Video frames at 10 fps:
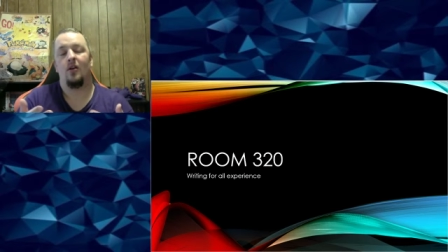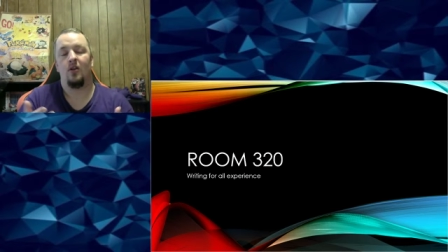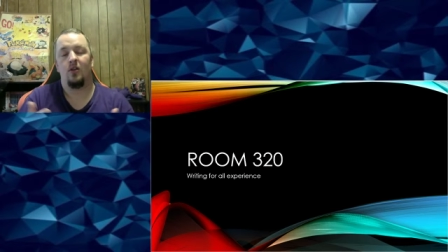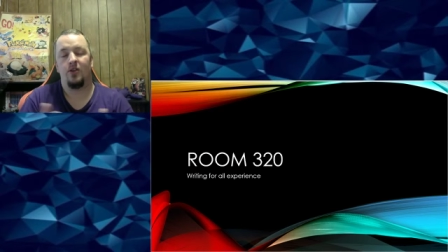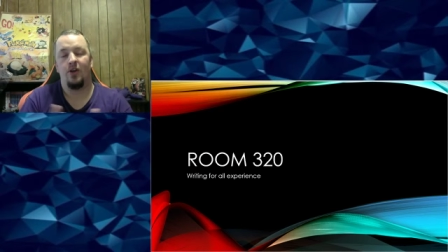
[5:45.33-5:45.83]

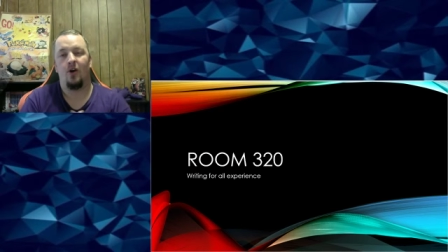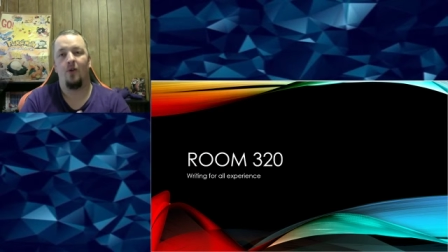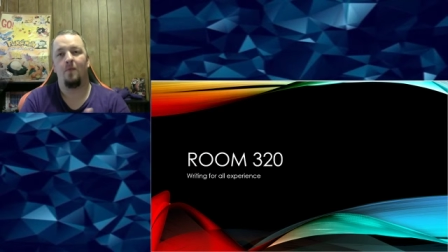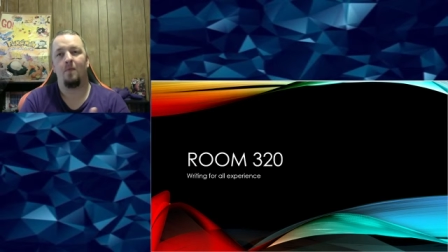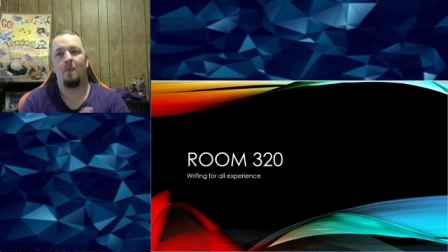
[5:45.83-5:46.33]

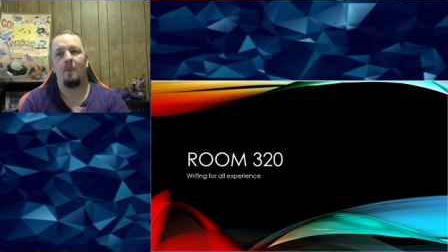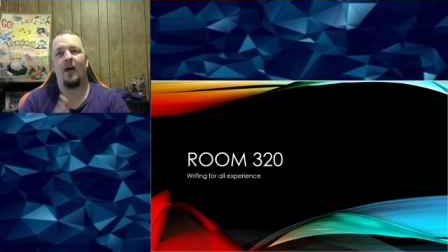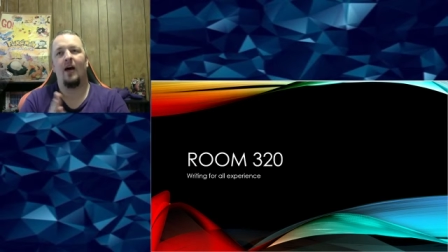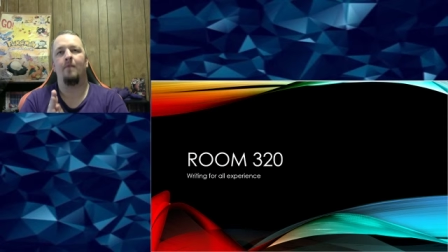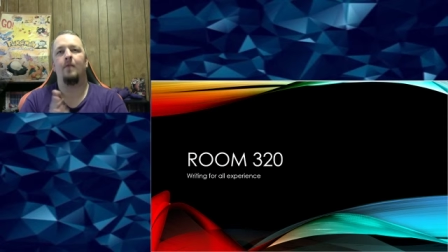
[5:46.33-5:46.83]
So,
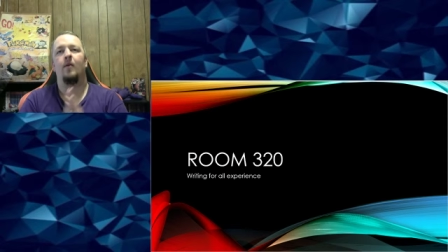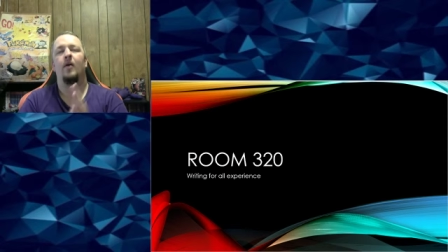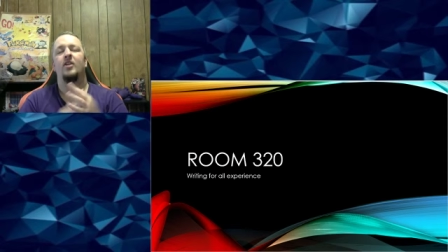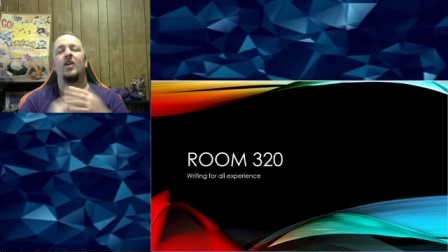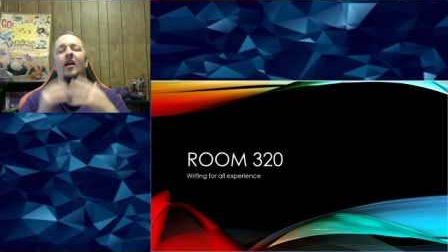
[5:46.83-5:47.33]
a
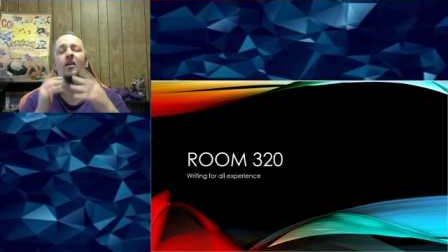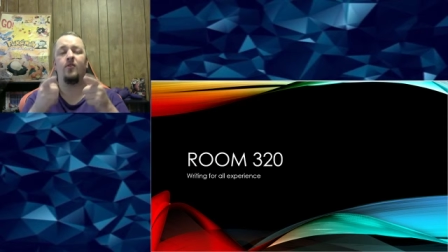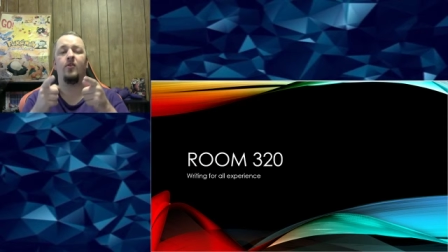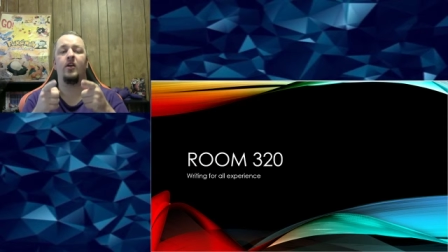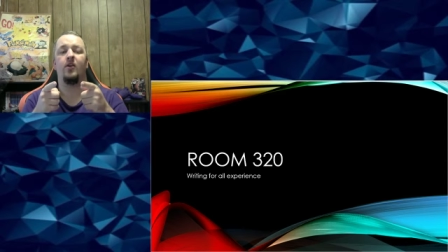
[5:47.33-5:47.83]
challenge
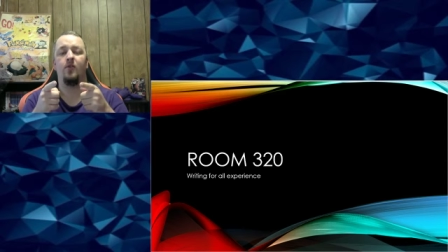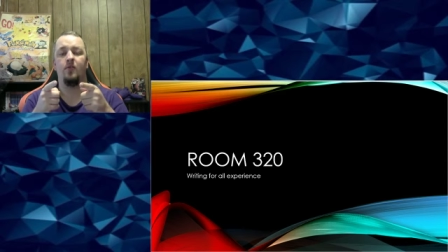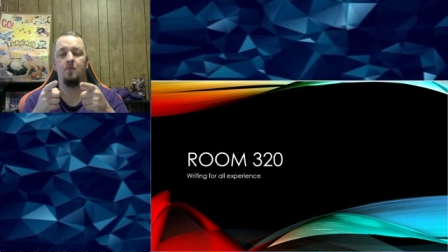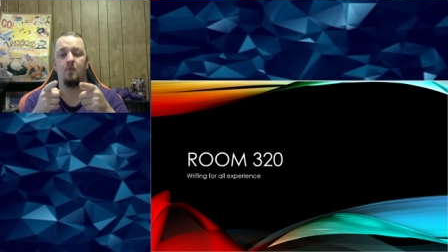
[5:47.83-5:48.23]
for you.